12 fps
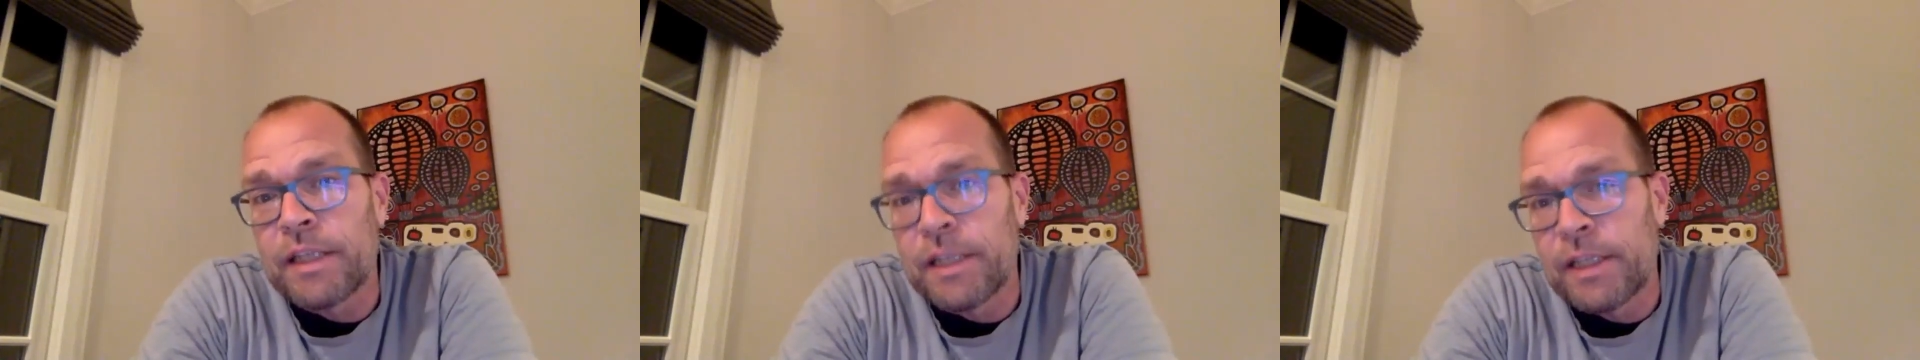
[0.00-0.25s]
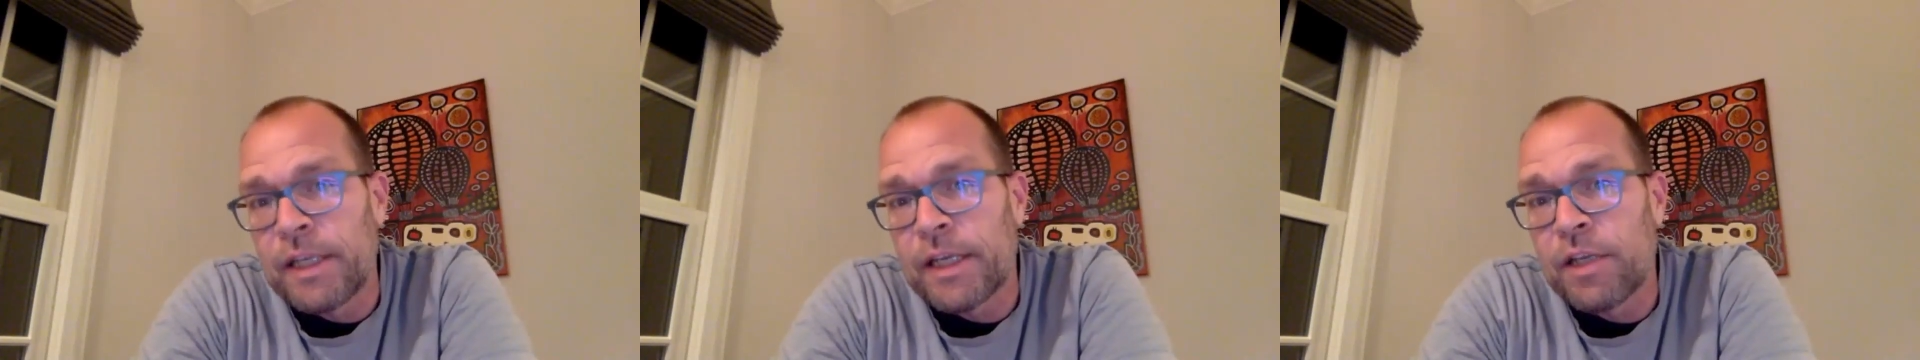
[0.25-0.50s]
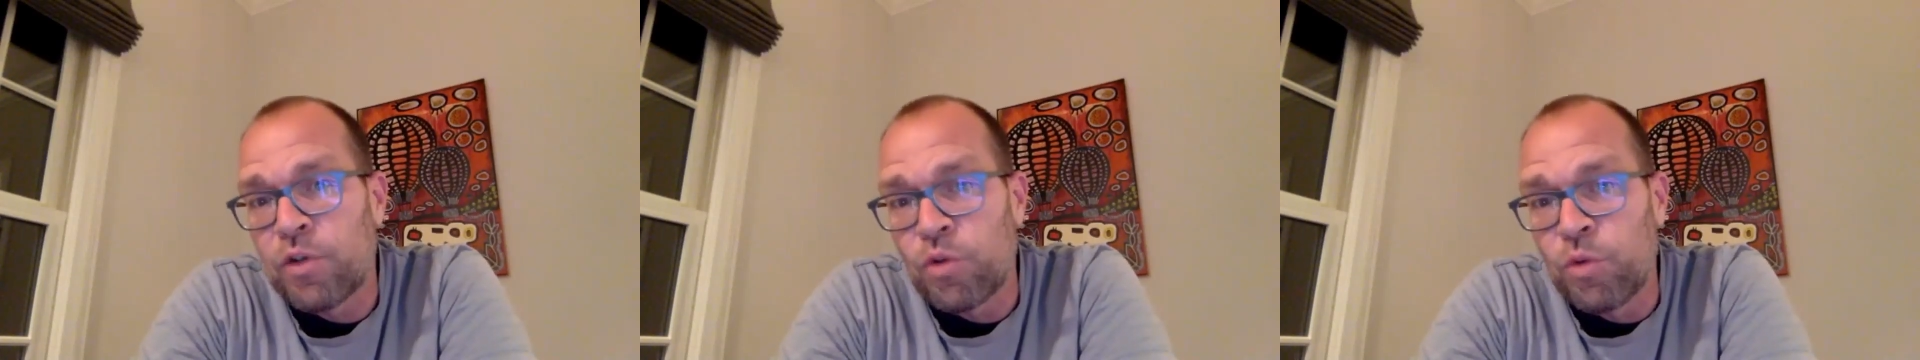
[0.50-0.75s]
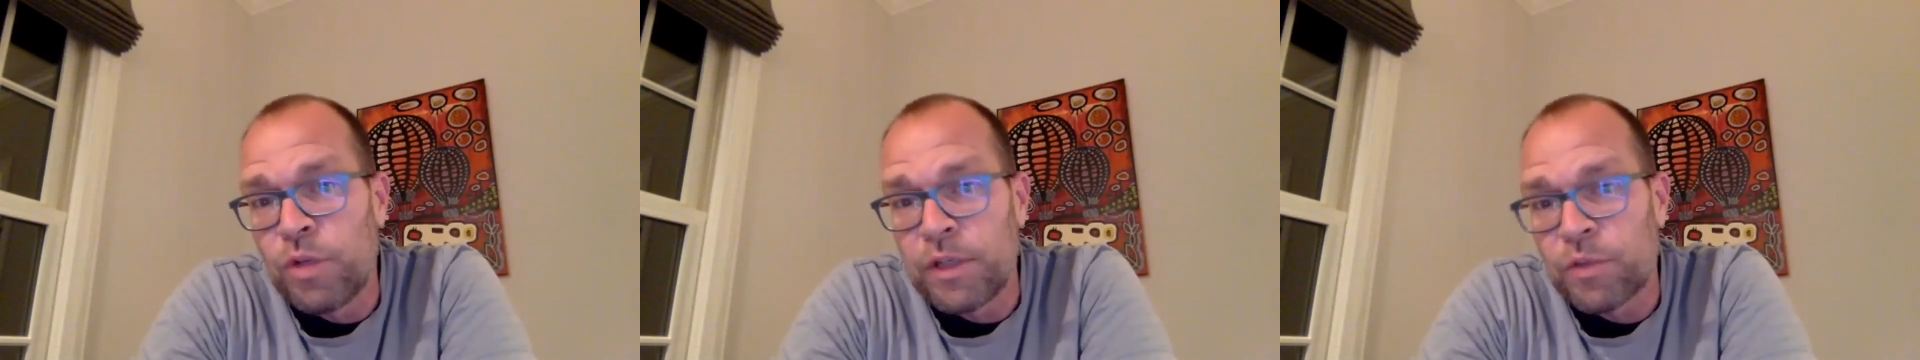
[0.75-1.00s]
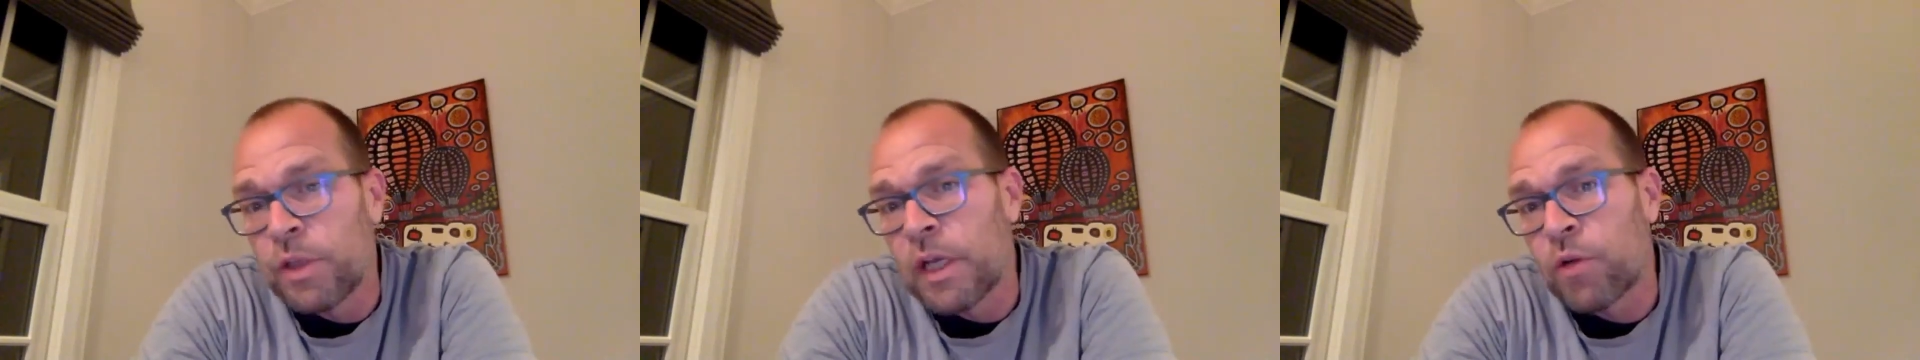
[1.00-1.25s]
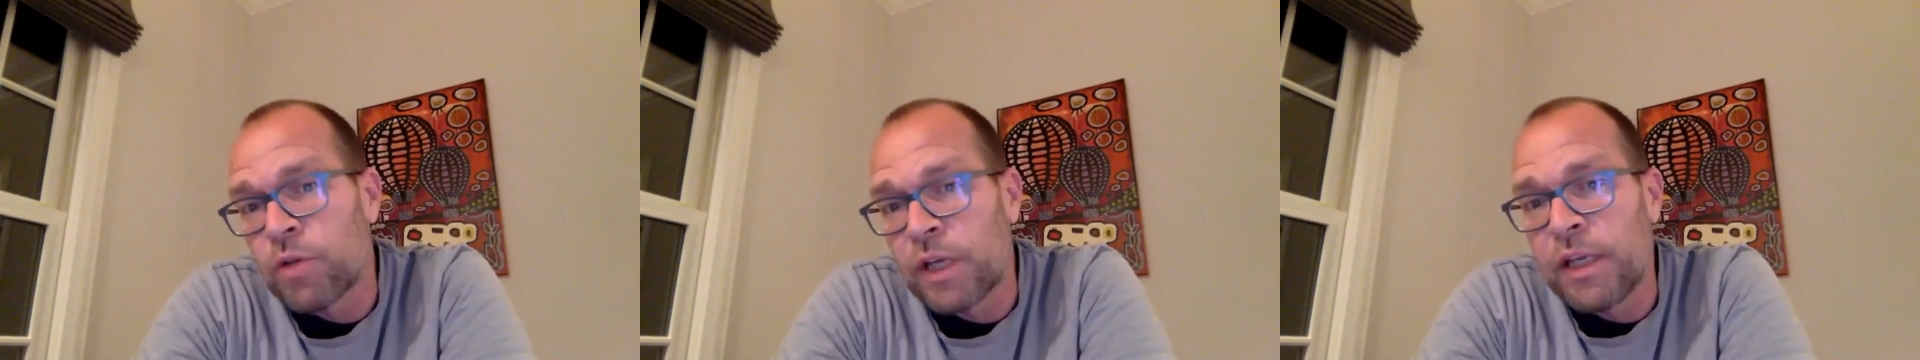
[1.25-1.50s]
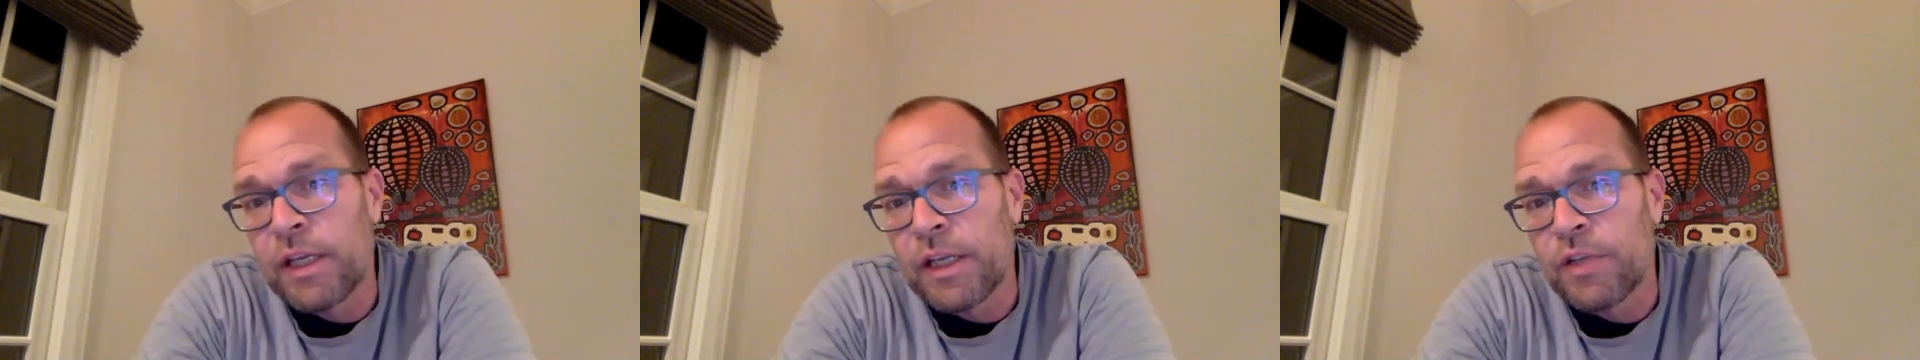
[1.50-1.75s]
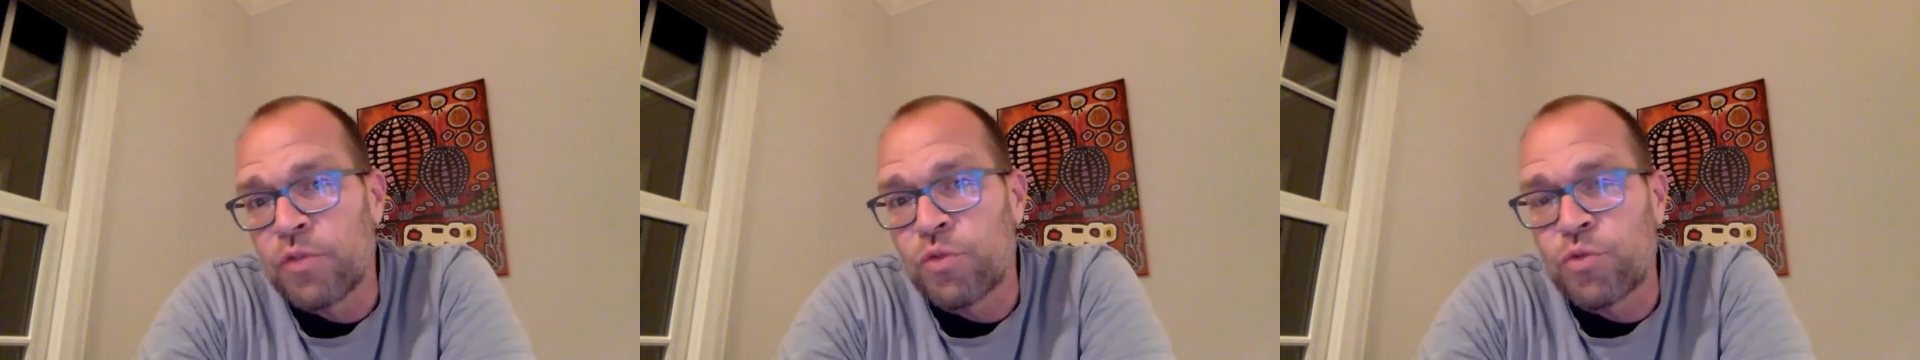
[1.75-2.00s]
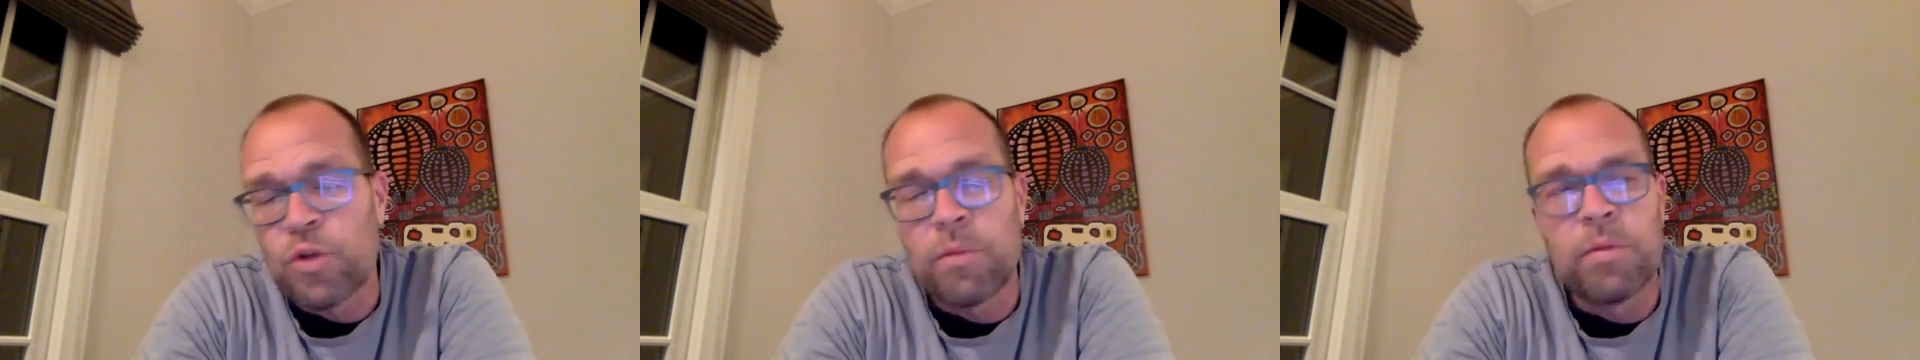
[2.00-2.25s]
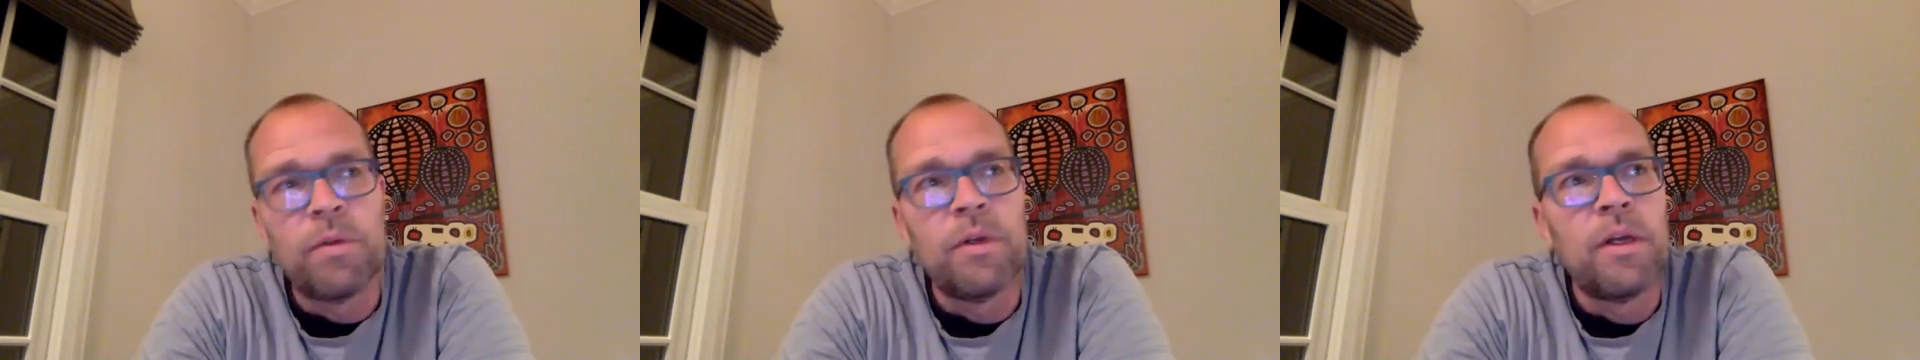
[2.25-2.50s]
that they can do this without getting into trouble.